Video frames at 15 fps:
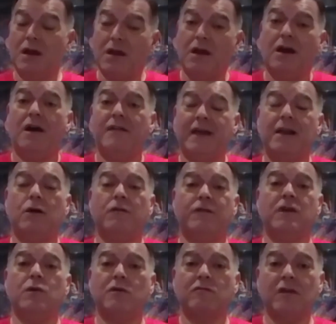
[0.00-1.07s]
and they'll offer
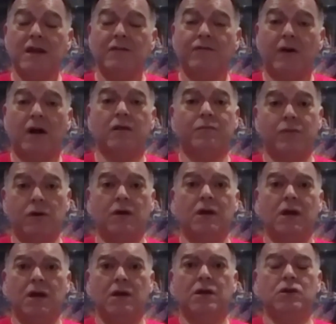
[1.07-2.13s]
you a refund, but
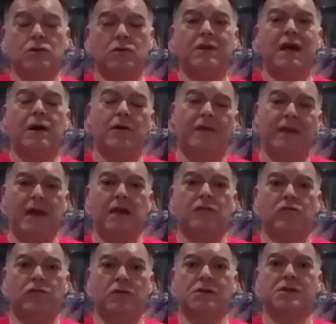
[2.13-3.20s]
you're now at the
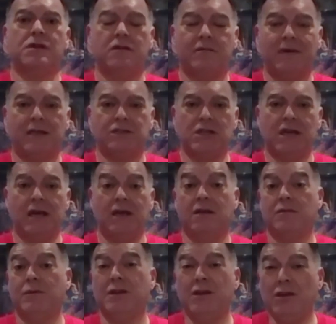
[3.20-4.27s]
entrance to the Magic
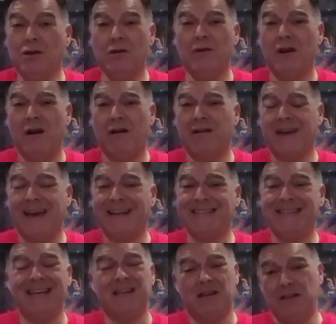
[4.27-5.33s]
Kingdom and you can't
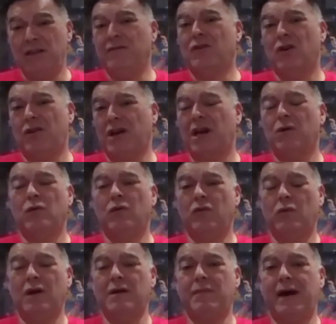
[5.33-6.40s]
get in and you've got to go all the
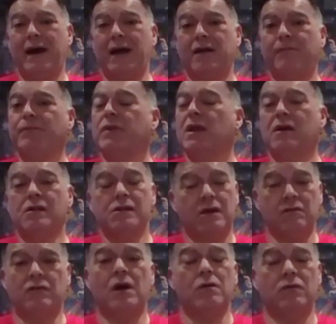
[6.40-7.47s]
way back. So
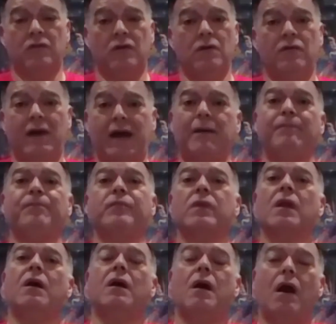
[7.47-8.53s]
don't do that.
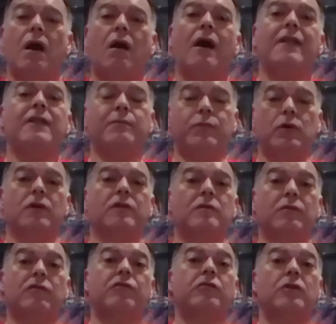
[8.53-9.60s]
Either book
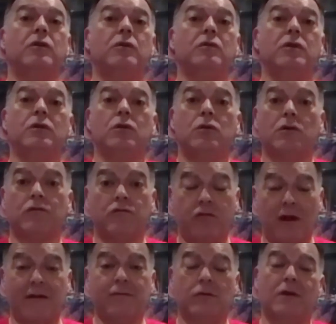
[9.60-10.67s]
them through your
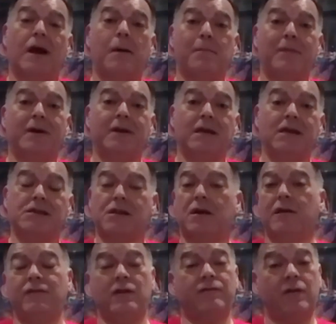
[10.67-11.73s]
travel company, so
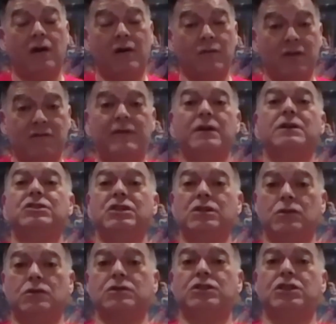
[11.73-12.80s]
if you're flying with
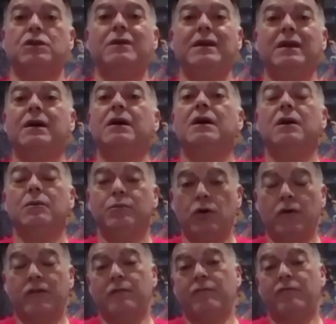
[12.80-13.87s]
Virgin or TUI,
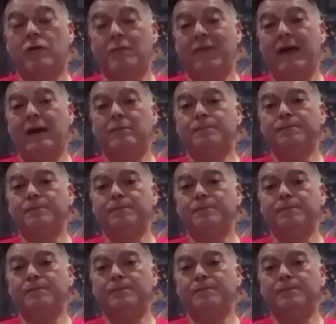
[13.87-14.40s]
book them from them.